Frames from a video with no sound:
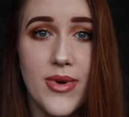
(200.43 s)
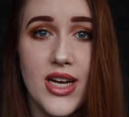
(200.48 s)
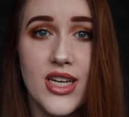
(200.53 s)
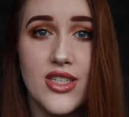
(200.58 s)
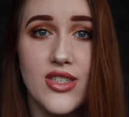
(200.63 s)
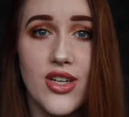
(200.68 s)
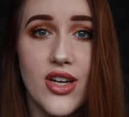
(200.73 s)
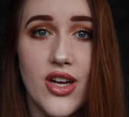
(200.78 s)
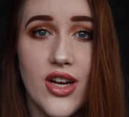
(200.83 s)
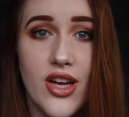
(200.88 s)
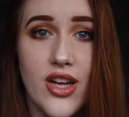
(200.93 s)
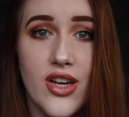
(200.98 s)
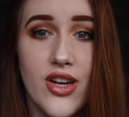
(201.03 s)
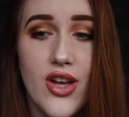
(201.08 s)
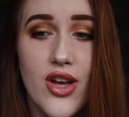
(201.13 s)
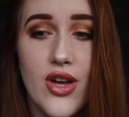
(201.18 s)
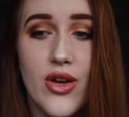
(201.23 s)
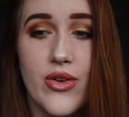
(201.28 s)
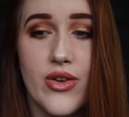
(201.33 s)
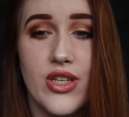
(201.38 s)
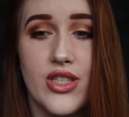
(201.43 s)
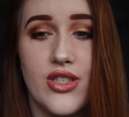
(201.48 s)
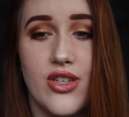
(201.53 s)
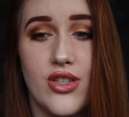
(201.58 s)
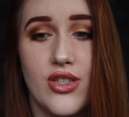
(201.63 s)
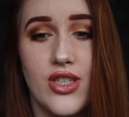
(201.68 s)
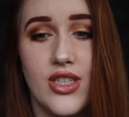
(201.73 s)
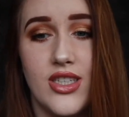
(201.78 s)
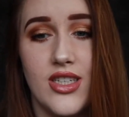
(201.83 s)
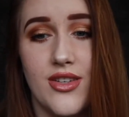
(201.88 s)
I started
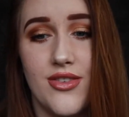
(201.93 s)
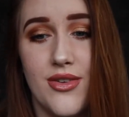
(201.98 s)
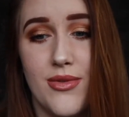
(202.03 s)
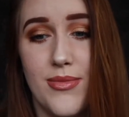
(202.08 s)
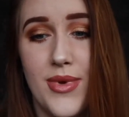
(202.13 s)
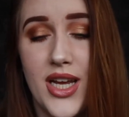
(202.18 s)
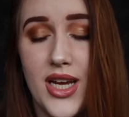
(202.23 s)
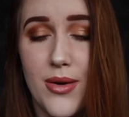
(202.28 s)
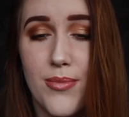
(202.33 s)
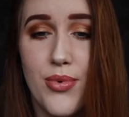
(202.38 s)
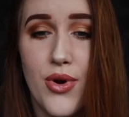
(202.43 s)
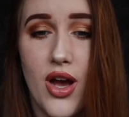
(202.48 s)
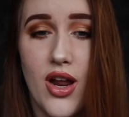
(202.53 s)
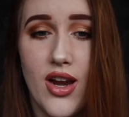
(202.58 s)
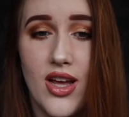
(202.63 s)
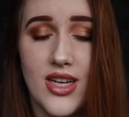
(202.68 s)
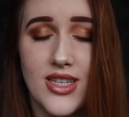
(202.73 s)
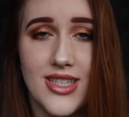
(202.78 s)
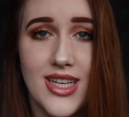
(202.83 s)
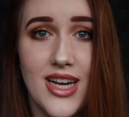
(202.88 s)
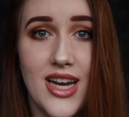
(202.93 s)
researching different makeup products,